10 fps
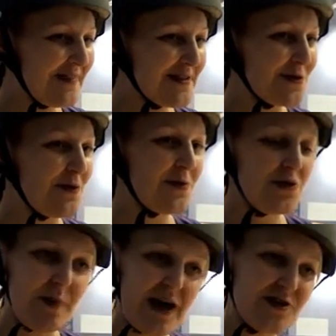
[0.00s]
So when
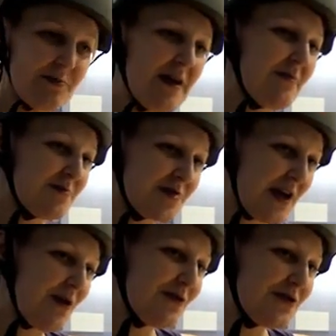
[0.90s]
you pass your minimum
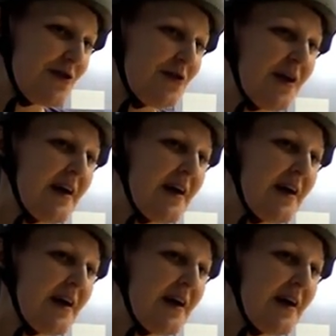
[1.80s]
skills, you